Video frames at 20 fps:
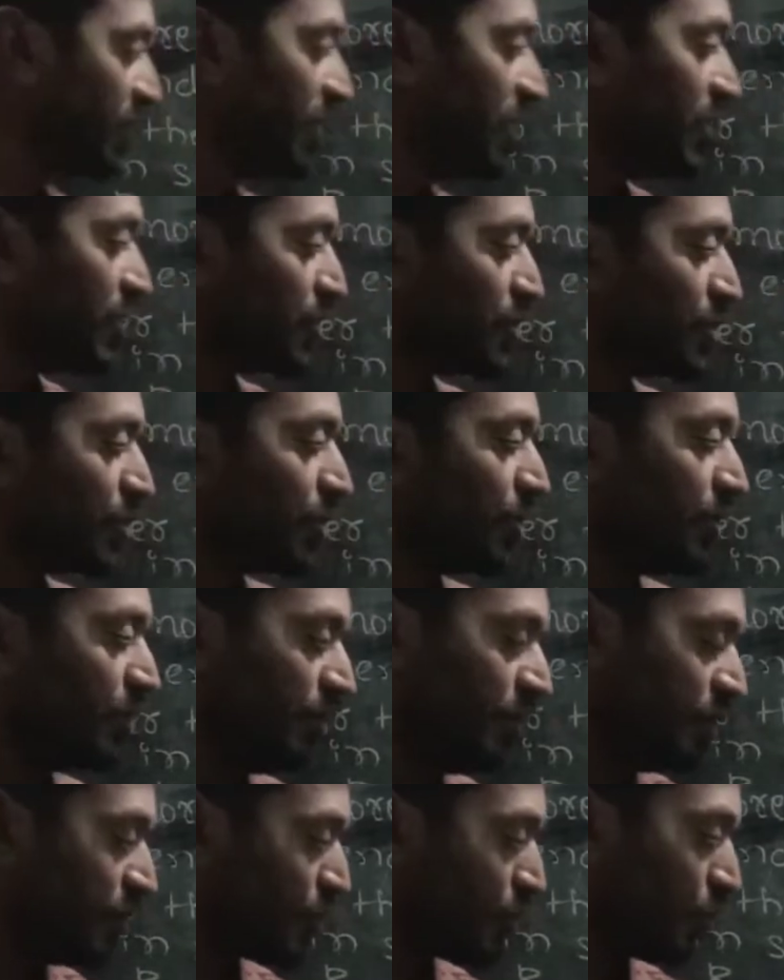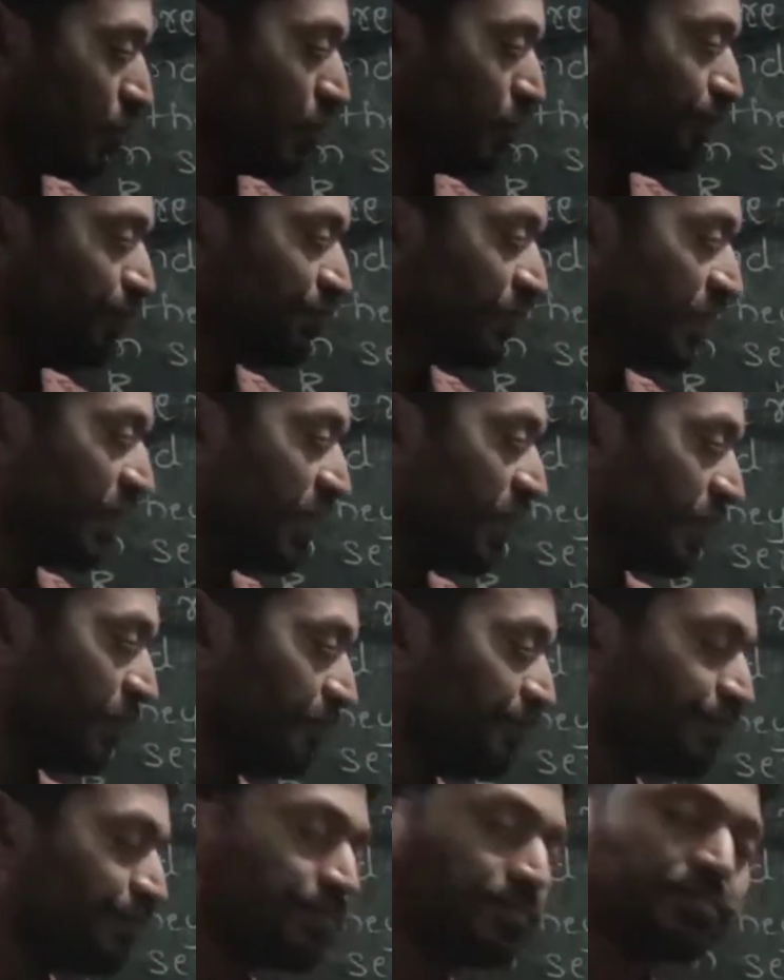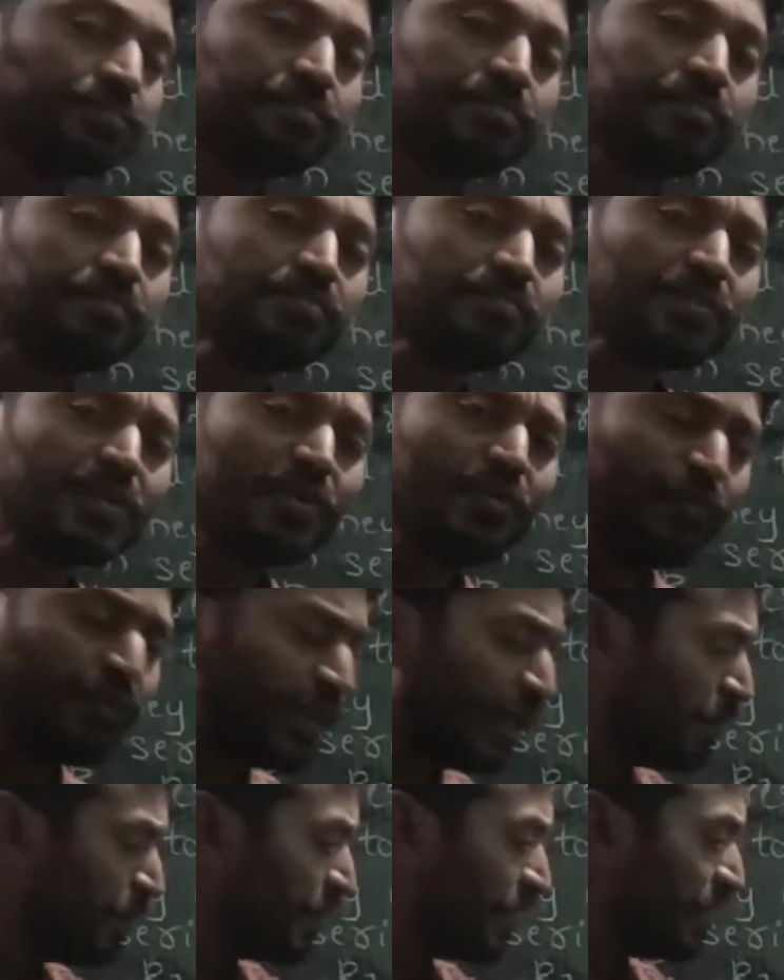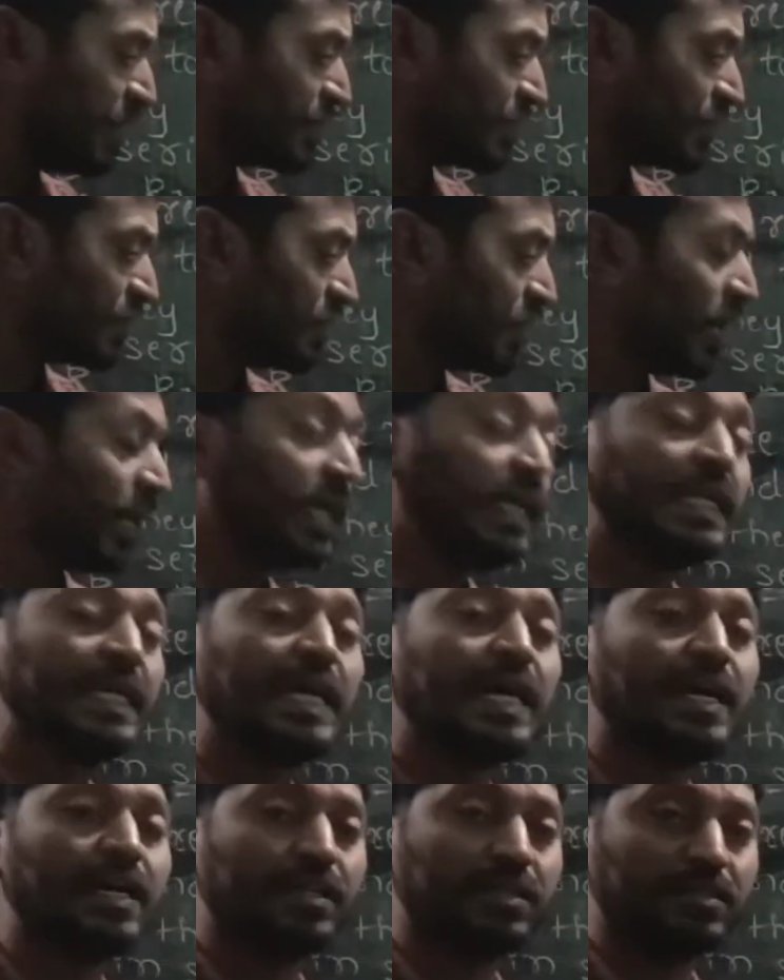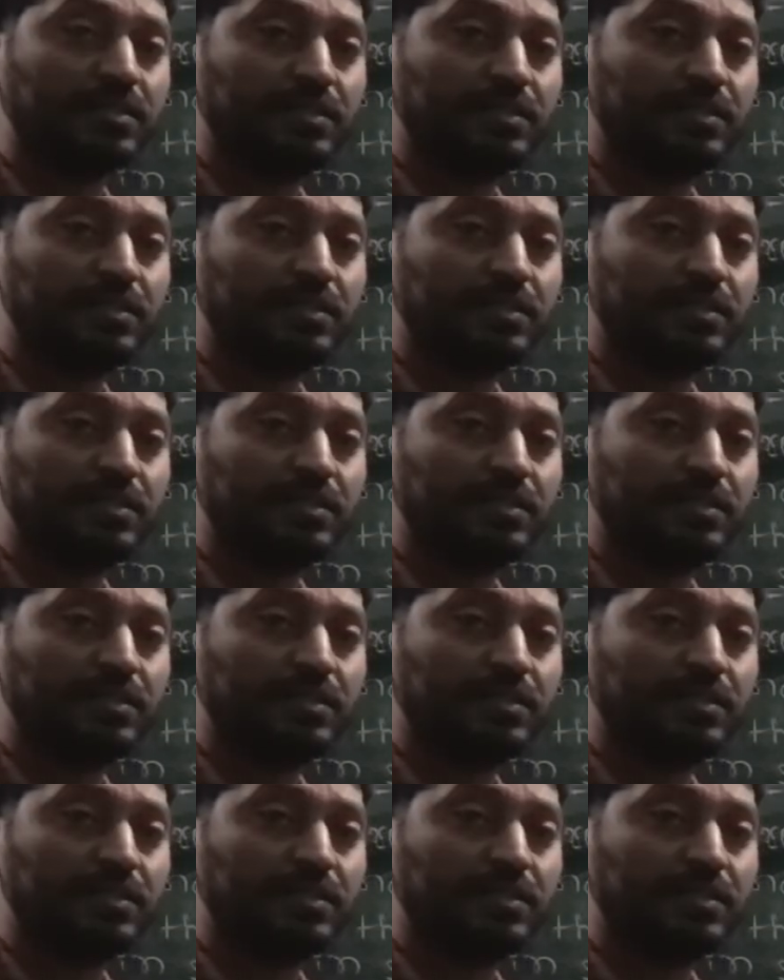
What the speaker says: So here V means IR.